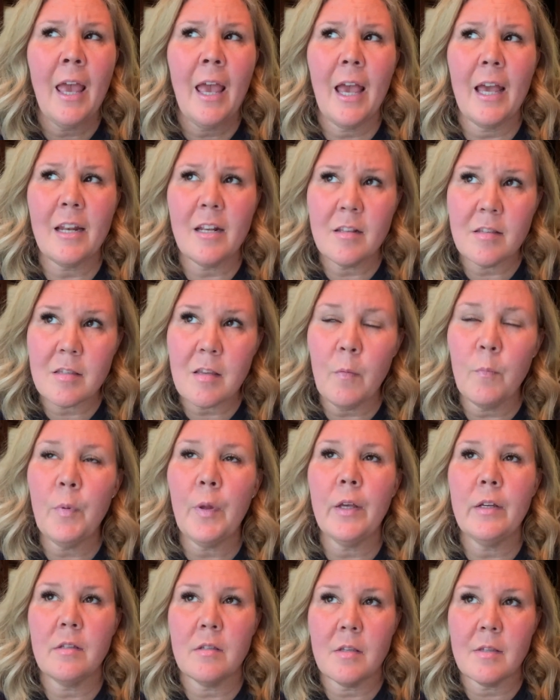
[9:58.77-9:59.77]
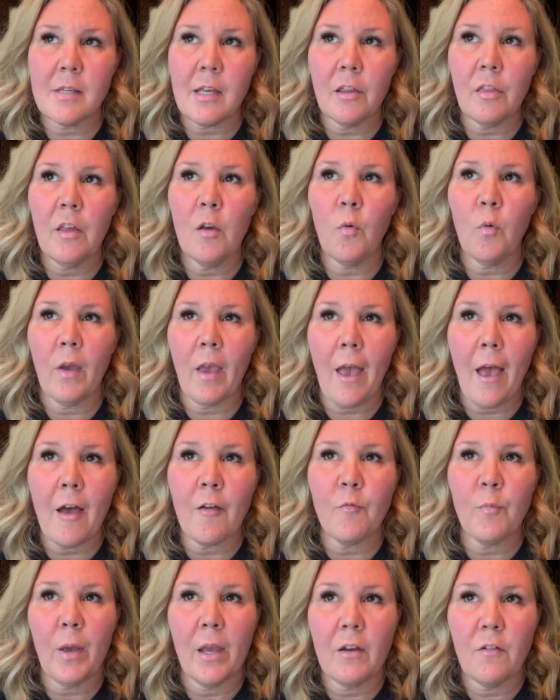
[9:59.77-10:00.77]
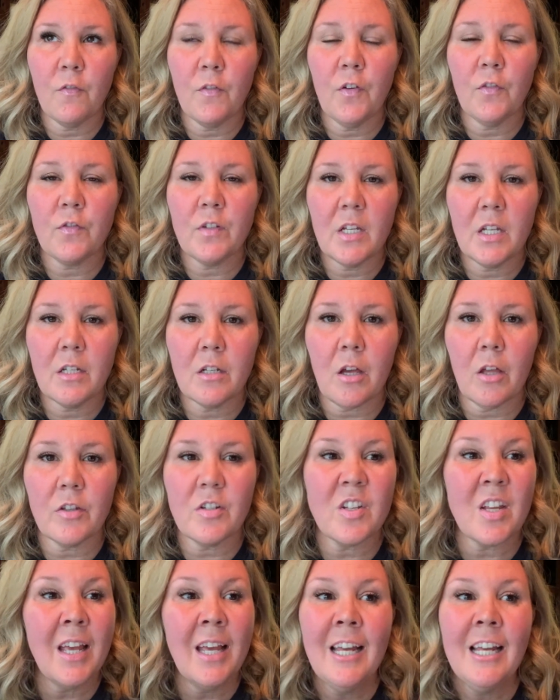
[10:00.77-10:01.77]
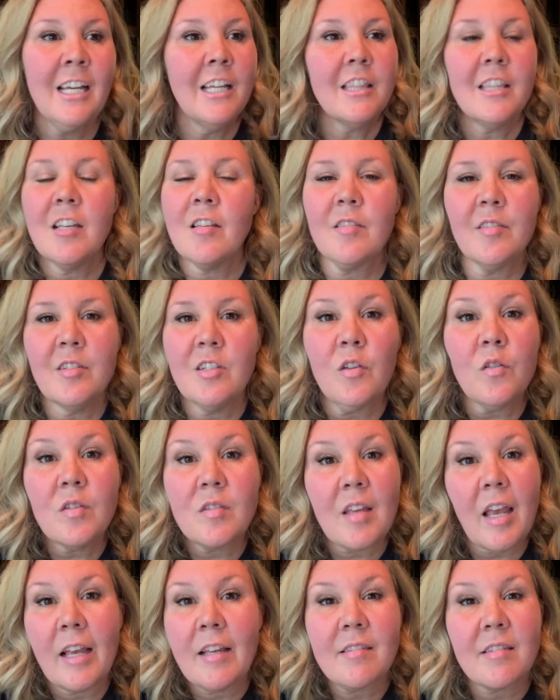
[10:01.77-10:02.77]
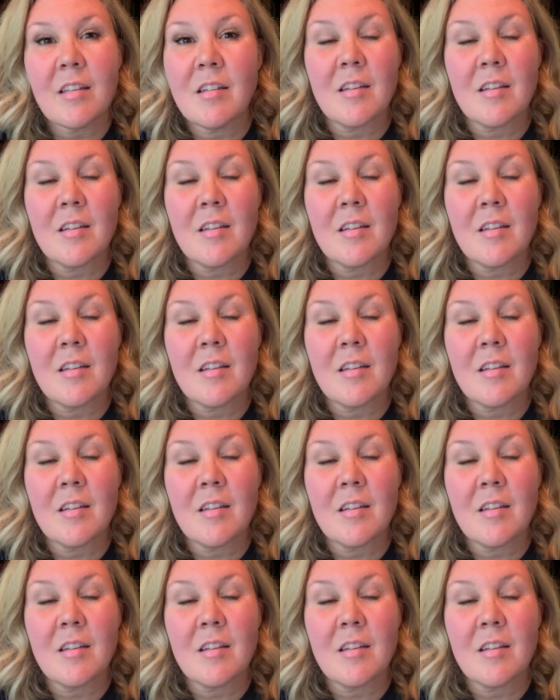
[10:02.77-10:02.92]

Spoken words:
And in some places, I think we have paid $15. This still saves a